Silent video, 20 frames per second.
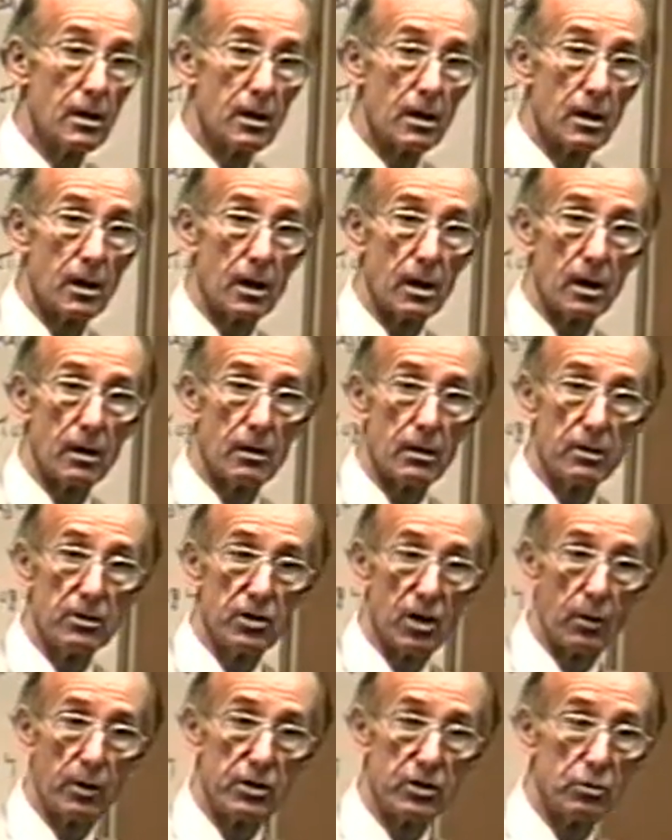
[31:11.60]

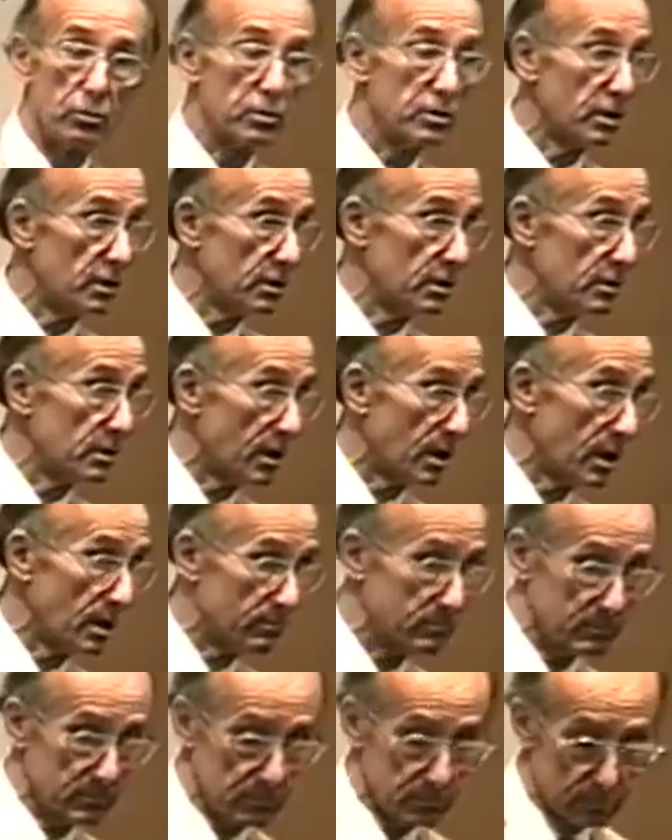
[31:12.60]
And you
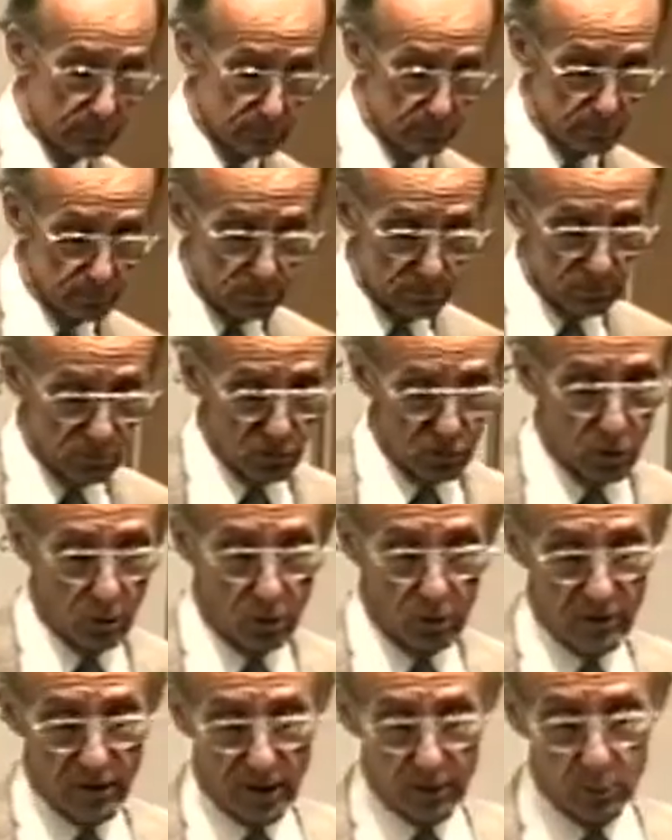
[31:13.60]
can
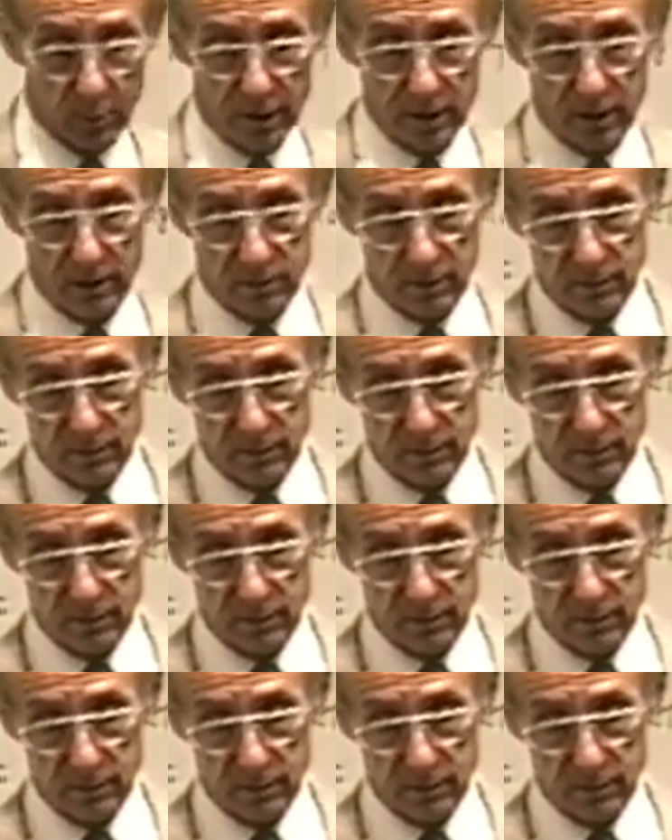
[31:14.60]
talk that way in the